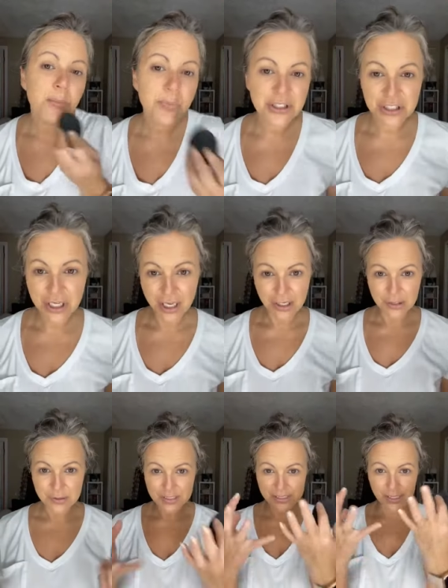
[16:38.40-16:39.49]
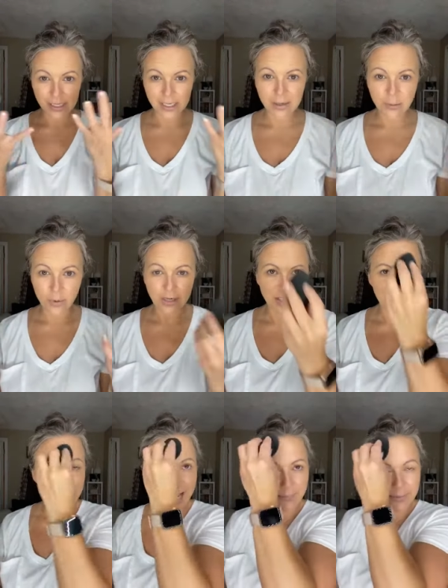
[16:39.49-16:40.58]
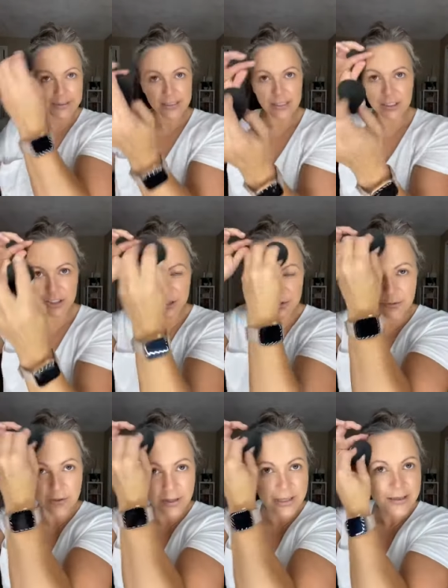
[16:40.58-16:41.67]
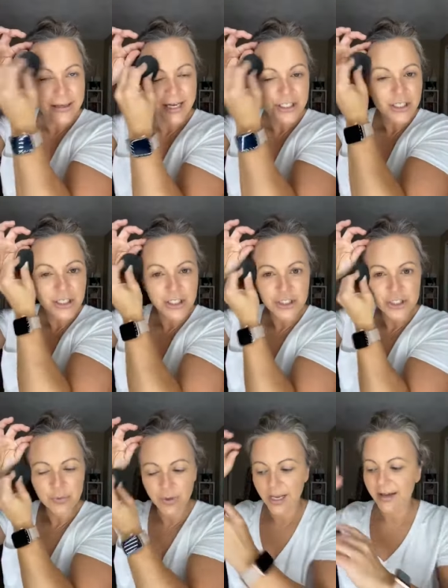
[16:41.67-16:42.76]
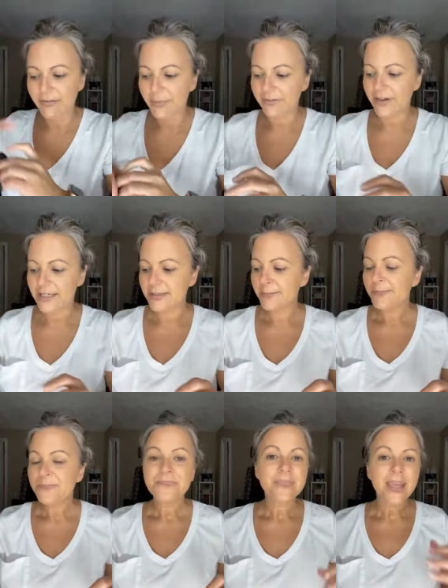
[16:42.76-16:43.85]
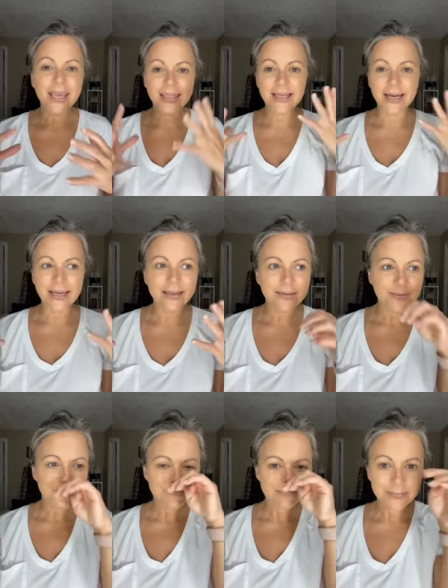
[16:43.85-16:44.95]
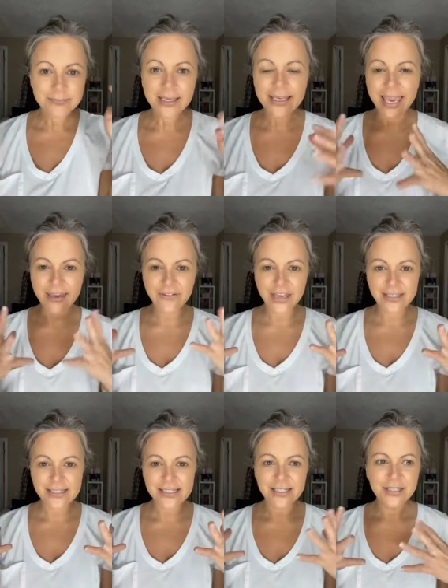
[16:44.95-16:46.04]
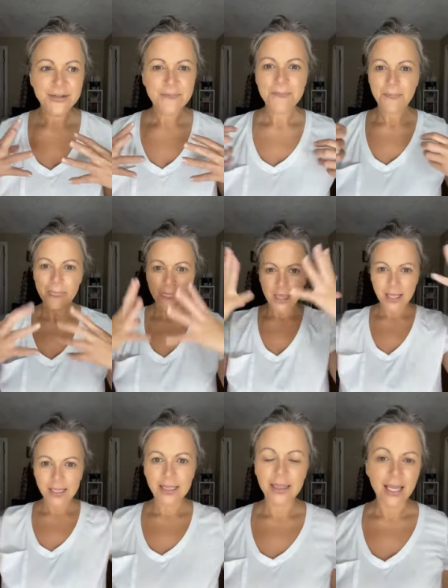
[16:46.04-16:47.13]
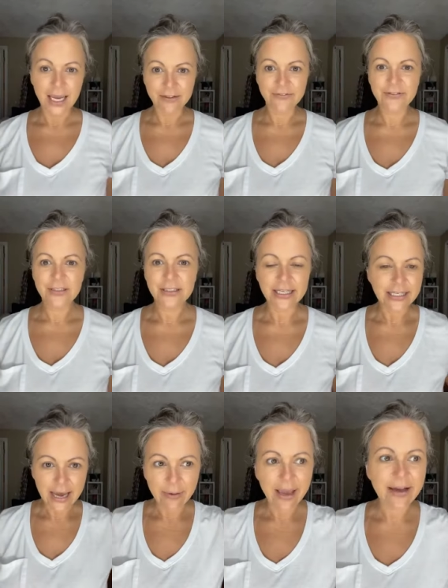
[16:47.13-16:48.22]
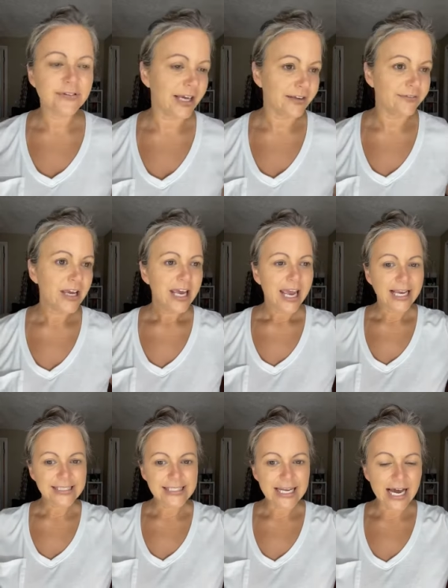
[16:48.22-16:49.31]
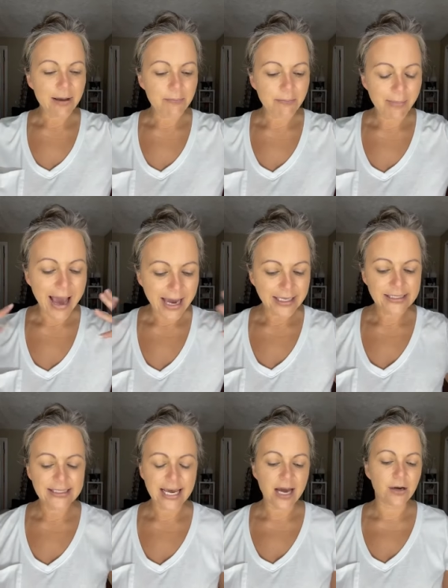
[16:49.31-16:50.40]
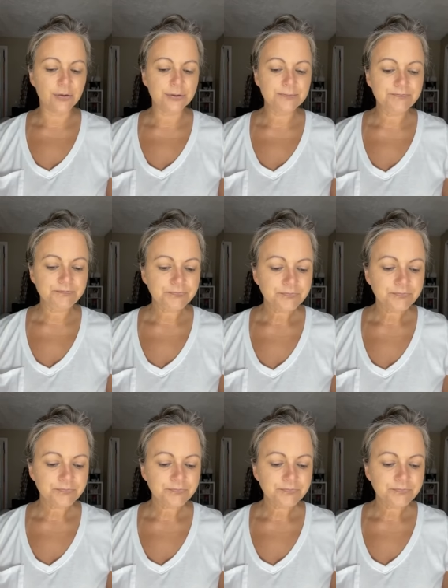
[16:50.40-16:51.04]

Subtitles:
But can you see what just happened to? I should have done just one half of my face. It like gave it life. Like now I have life. It's not matted down.